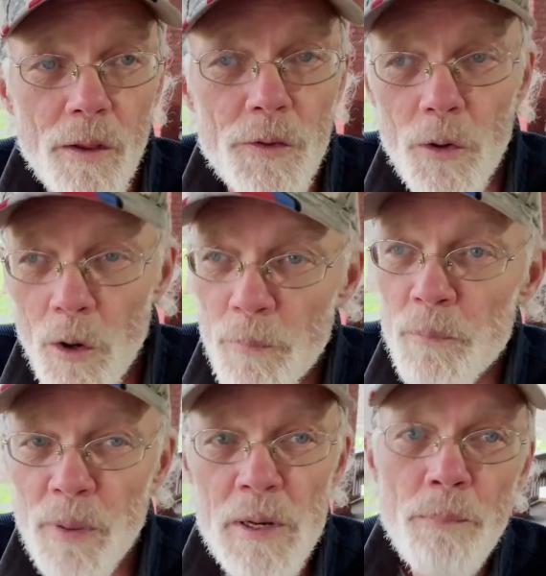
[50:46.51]
The urban
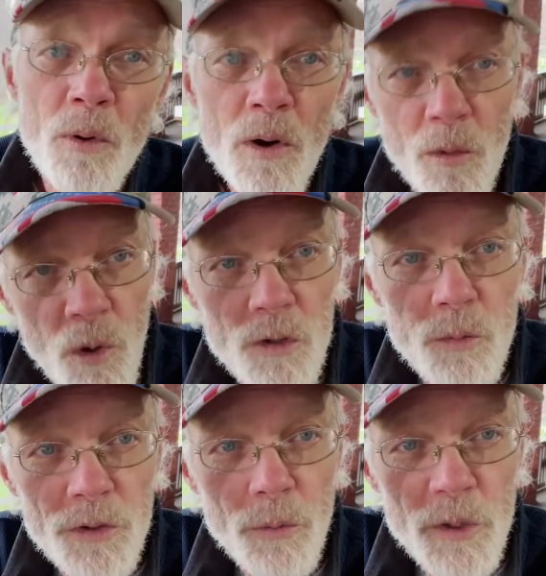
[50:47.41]
people are the ones
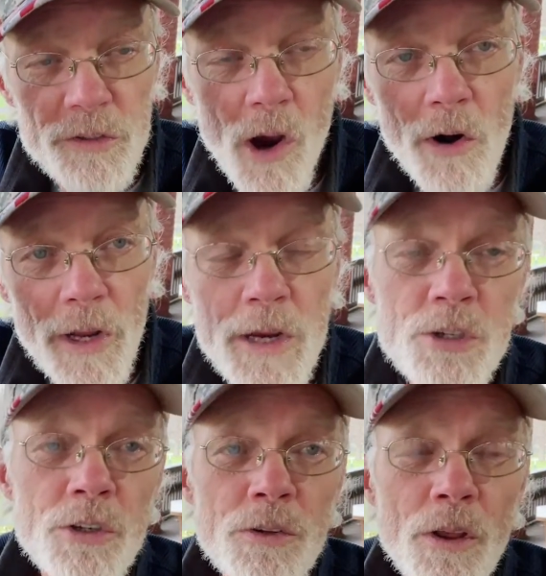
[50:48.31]
with the
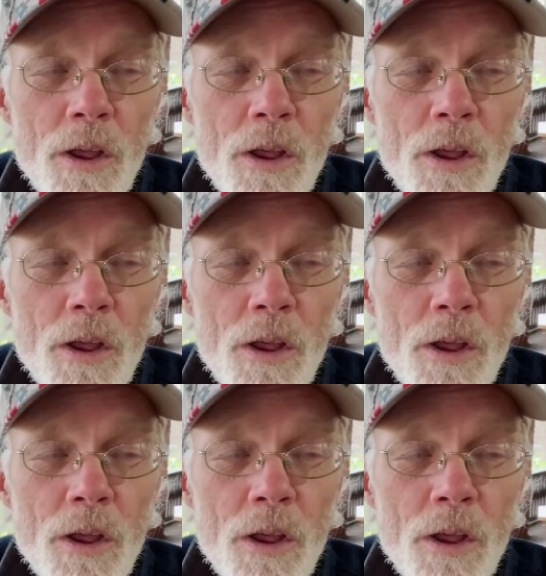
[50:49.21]
retardation